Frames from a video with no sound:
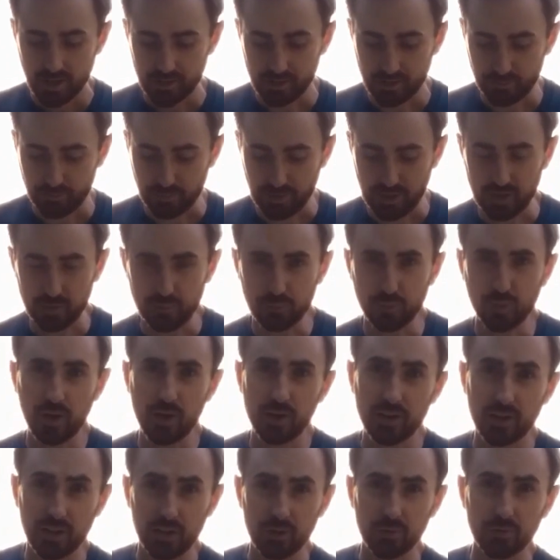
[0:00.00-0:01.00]
I had
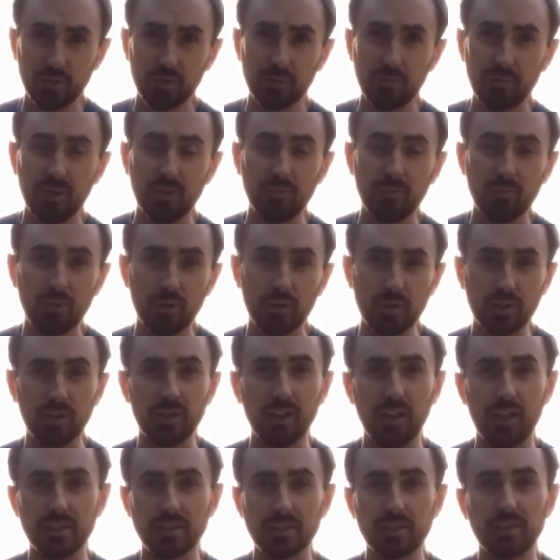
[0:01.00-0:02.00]
brought out with me a Mora
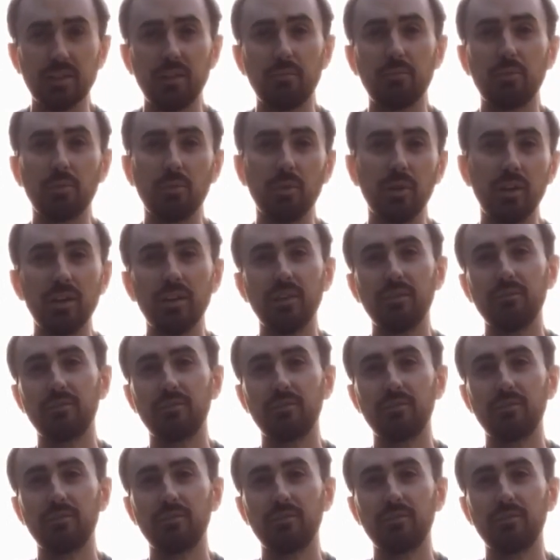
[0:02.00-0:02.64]
Classic #1